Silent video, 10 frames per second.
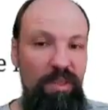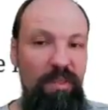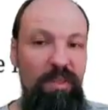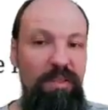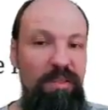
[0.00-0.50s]

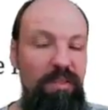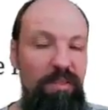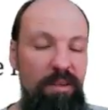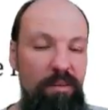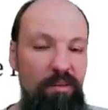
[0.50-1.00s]
this
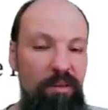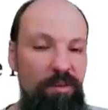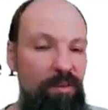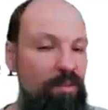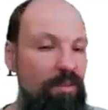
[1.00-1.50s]
zero
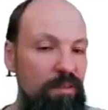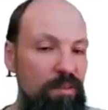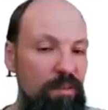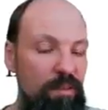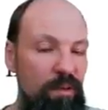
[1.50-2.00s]
difference.
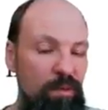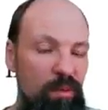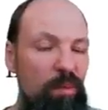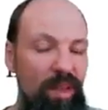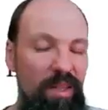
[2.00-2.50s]

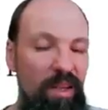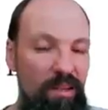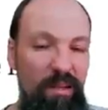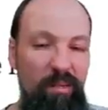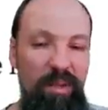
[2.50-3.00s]
We might
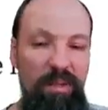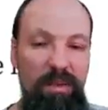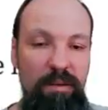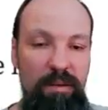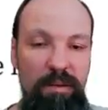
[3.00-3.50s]
get that, but
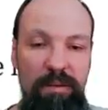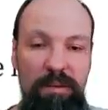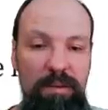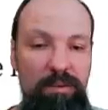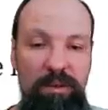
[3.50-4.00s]

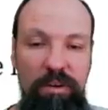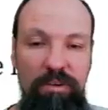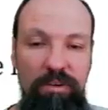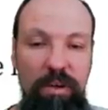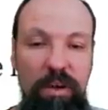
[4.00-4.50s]
usually
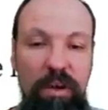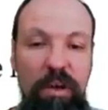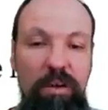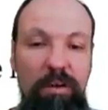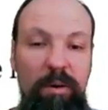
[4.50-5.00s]
not.
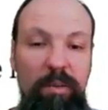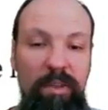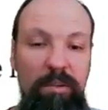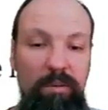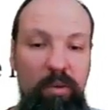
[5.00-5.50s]

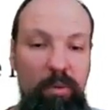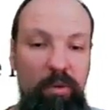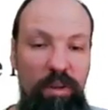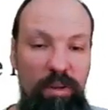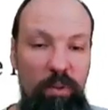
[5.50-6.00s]
But more
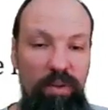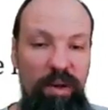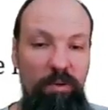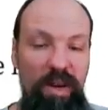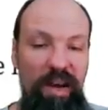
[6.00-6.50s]
importantly,
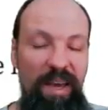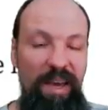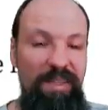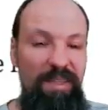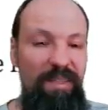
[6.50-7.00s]
without
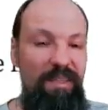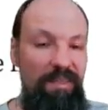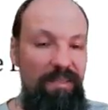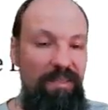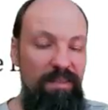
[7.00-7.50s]

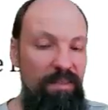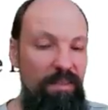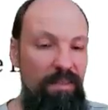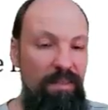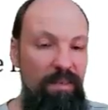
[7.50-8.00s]
IIDness
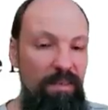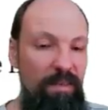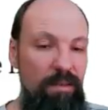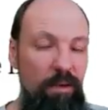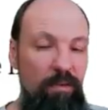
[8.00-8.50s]

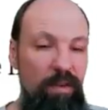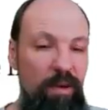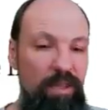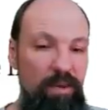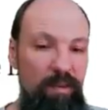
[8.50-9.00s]
of the
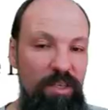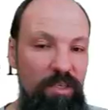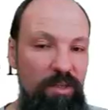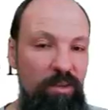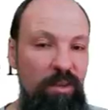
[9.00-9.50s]

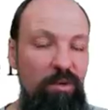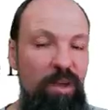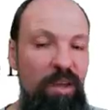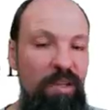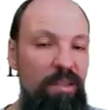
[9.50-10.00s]
observations, we
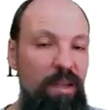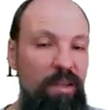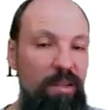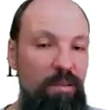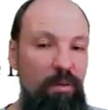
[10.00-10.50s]
don't get
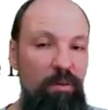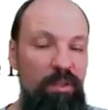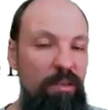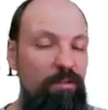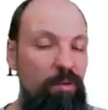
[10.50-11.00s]
those
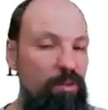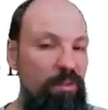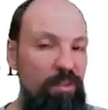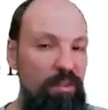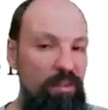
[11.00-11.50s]

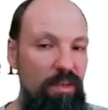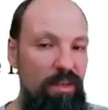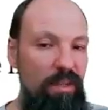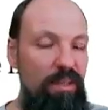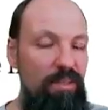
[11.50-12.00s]
convergences,
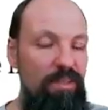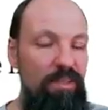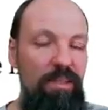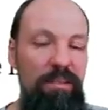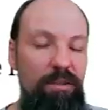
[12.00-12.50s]
like that
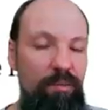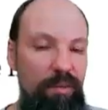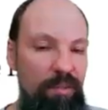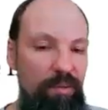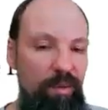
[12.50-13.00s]
consistency of
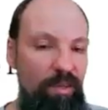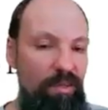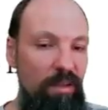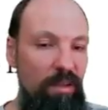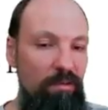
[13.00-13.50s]

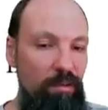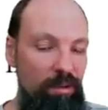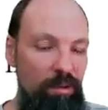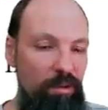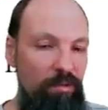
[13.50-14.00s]
estimates, the
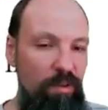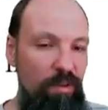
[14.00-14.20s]
convergence of the